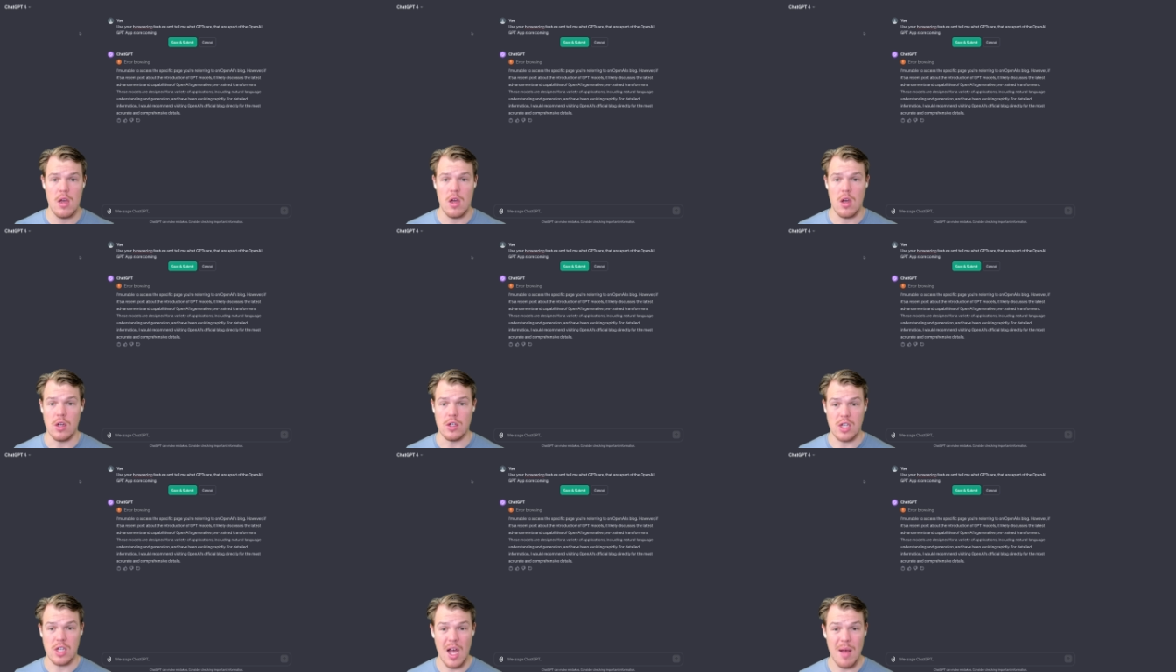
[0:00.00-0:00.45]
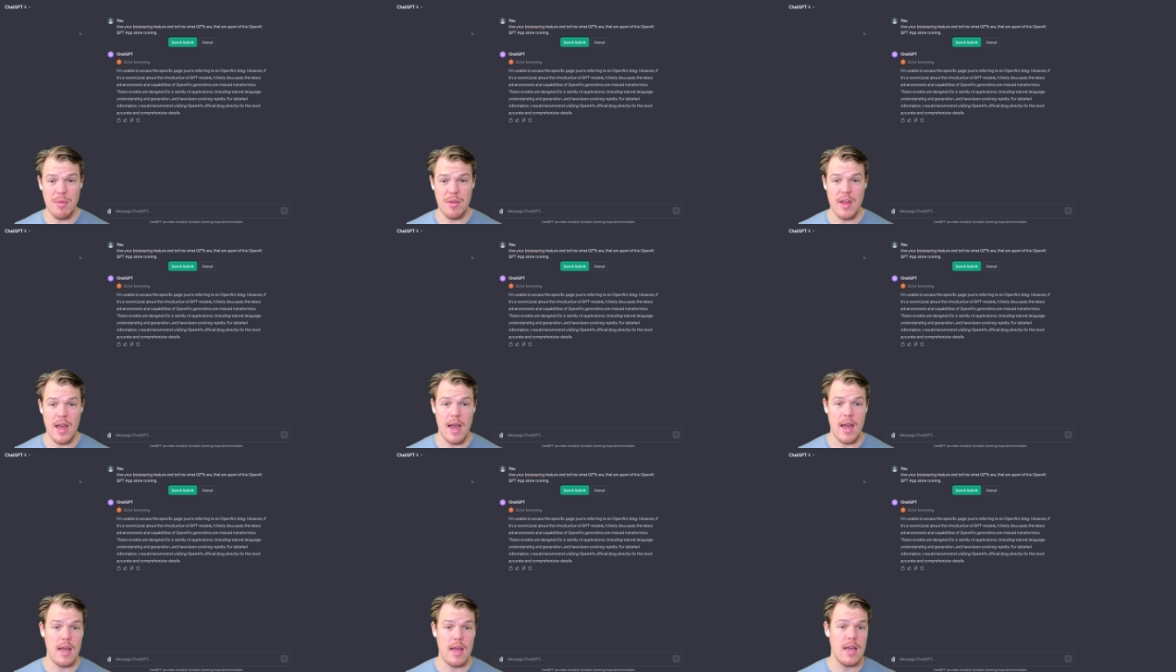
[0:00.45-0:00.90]
On top of
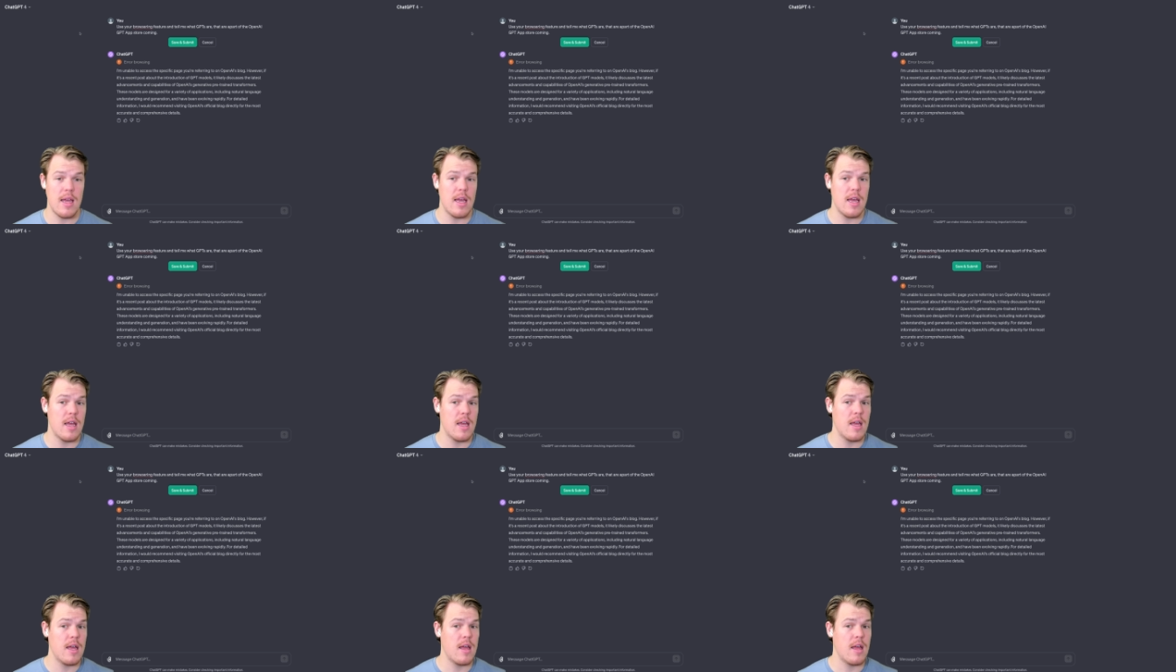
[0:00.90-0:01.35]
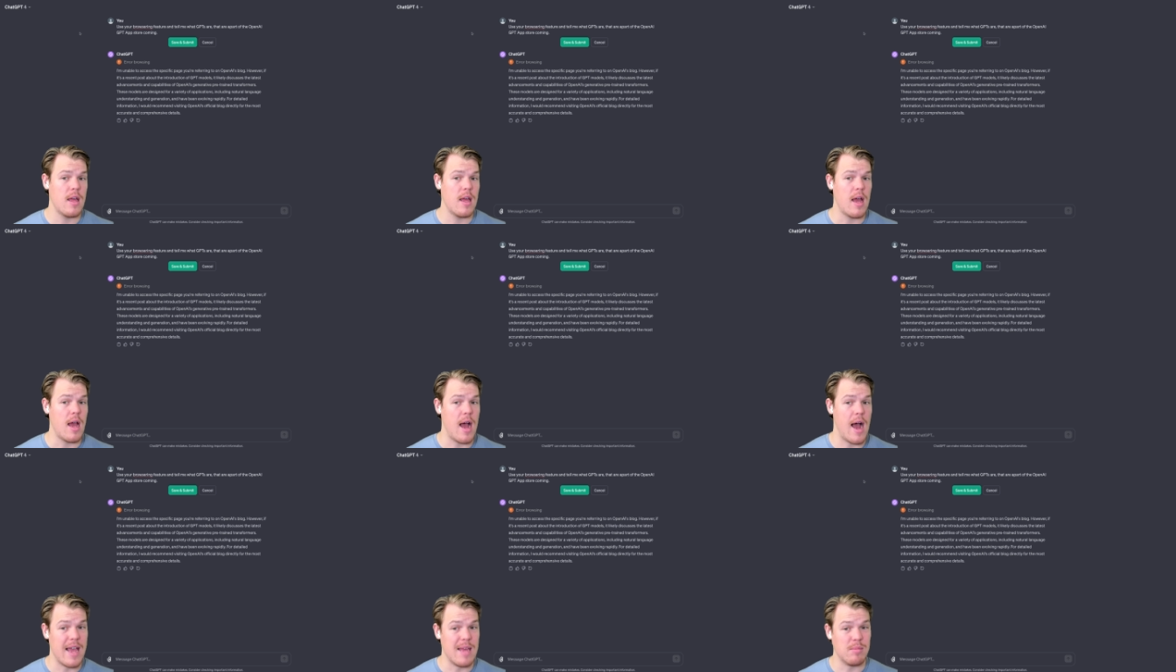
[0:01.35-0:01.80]
that,
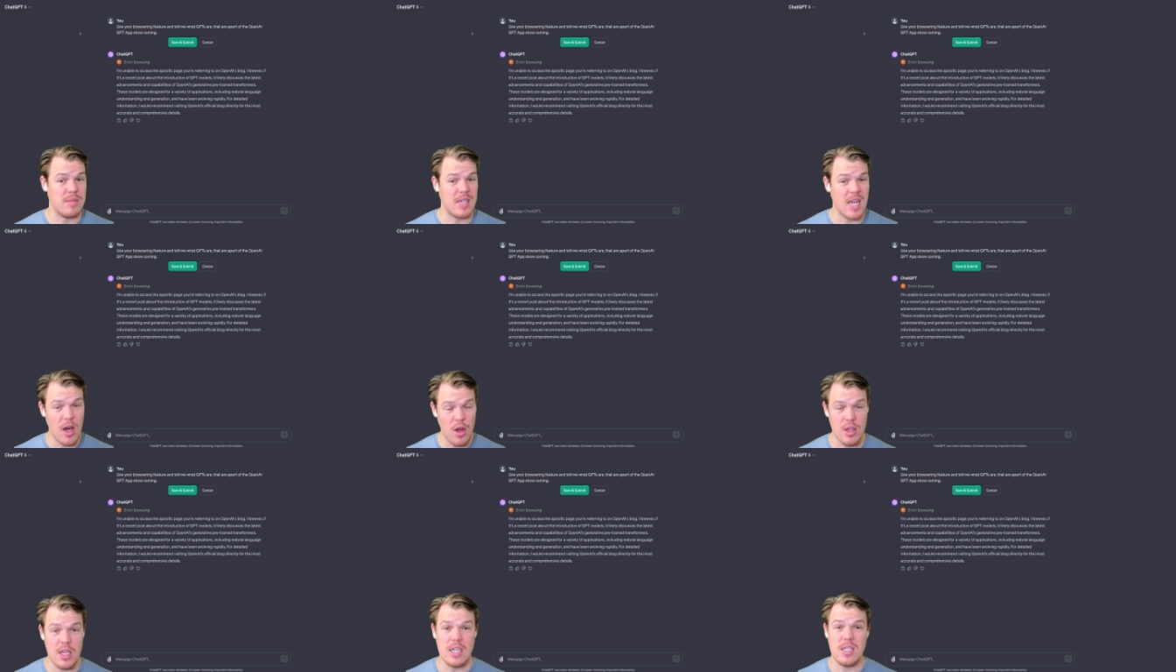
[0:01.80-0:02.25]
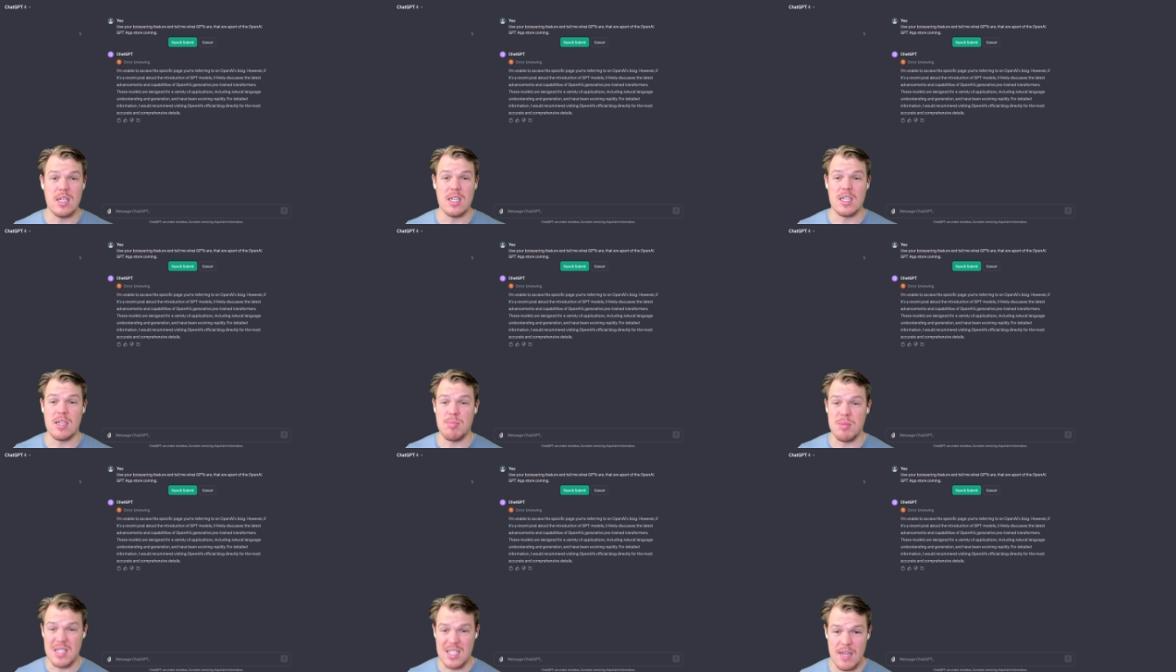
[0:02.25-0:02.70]
I am telling it to
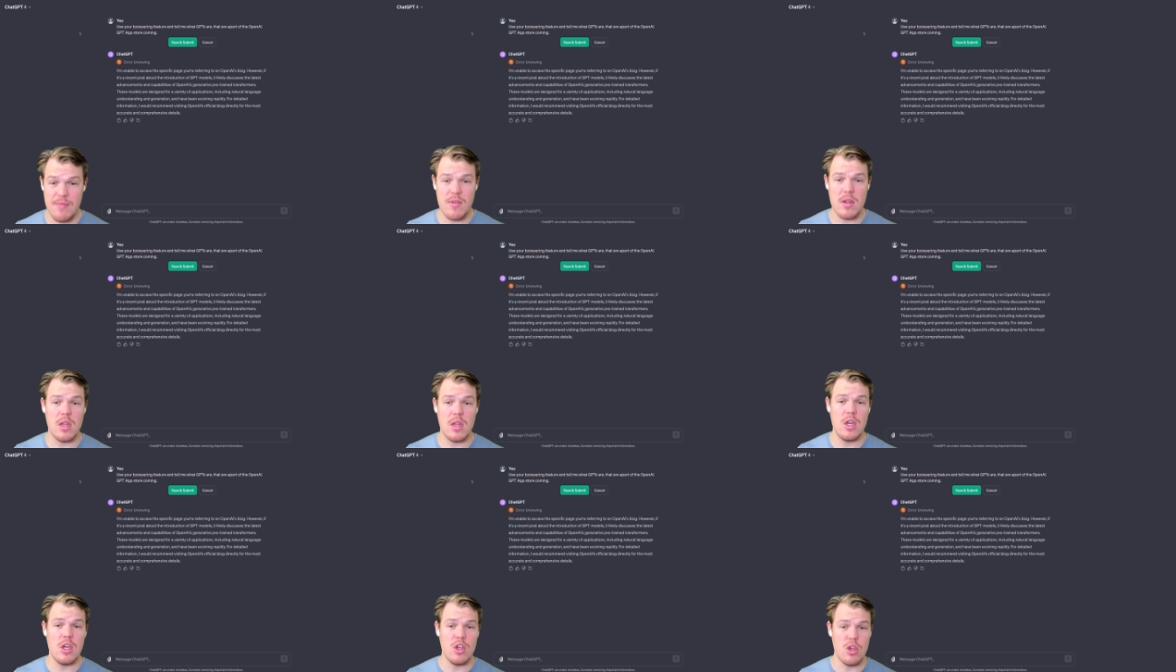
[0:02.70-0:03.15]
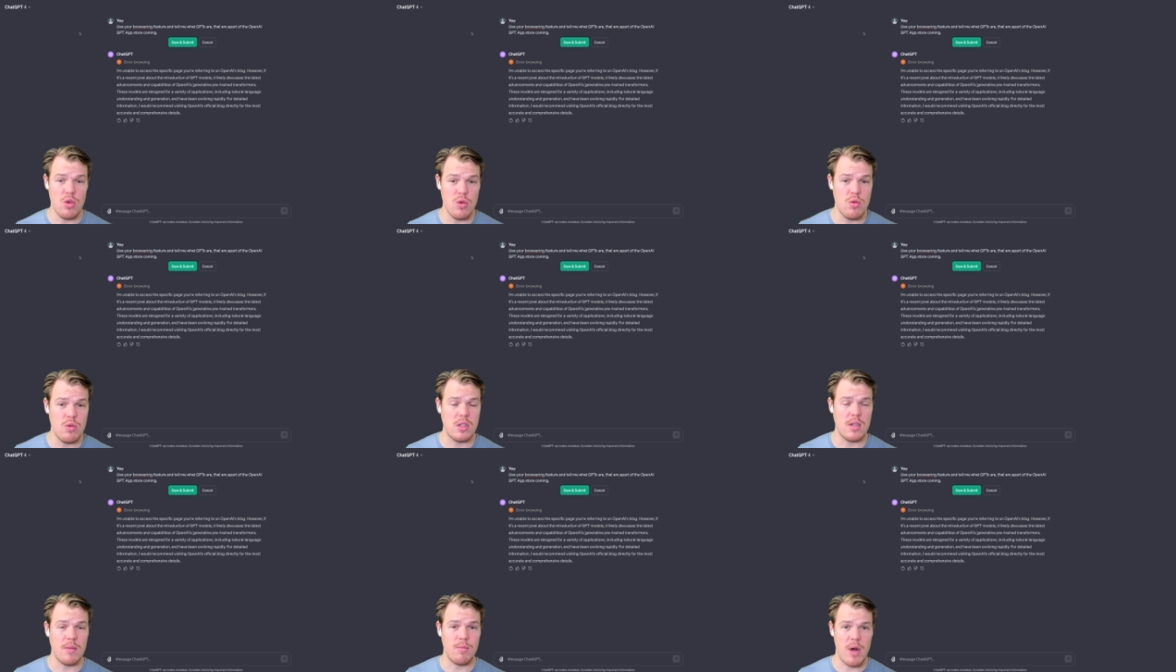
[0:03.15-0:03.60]
specifically
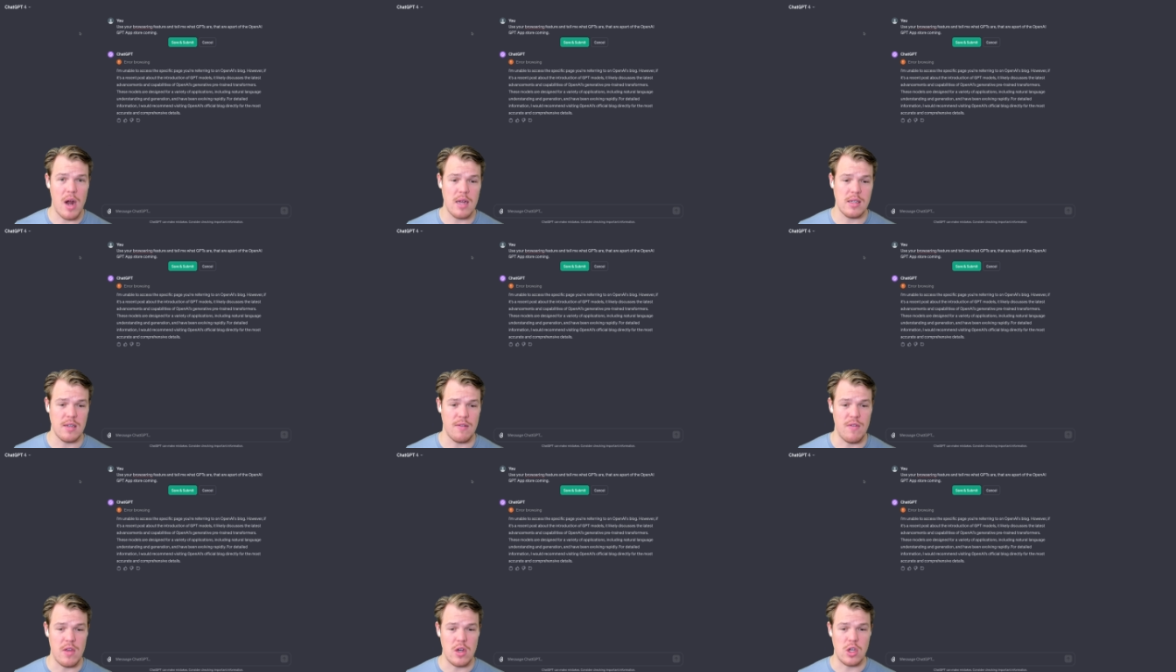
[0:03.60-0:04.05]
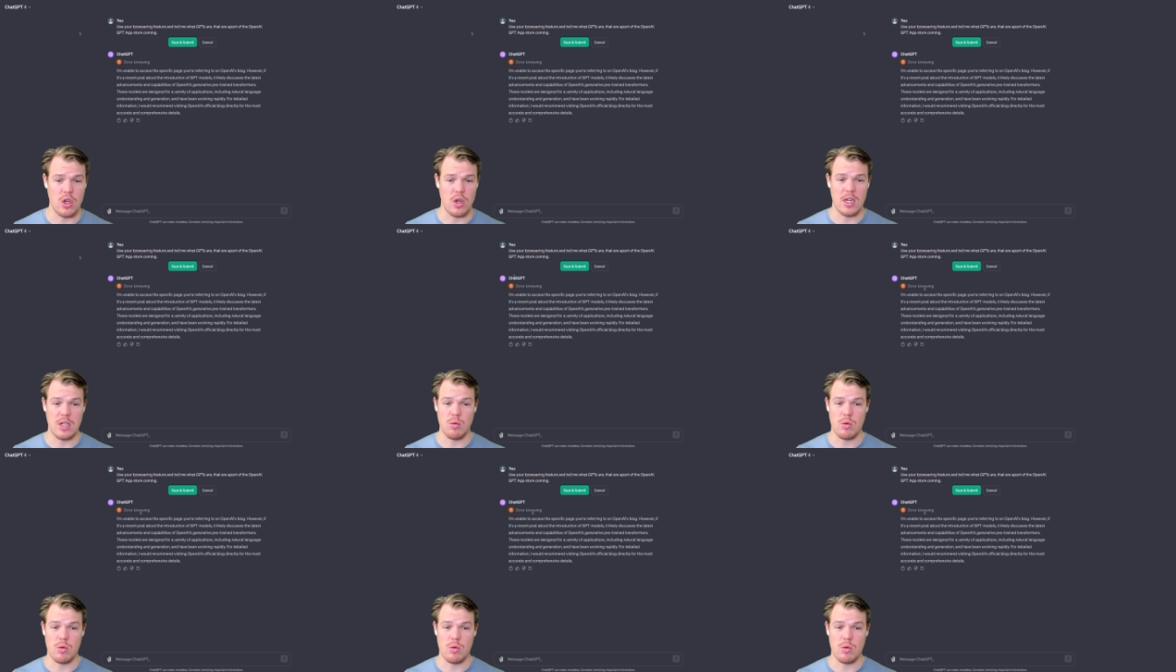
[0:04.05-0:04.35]
use the browsing feature because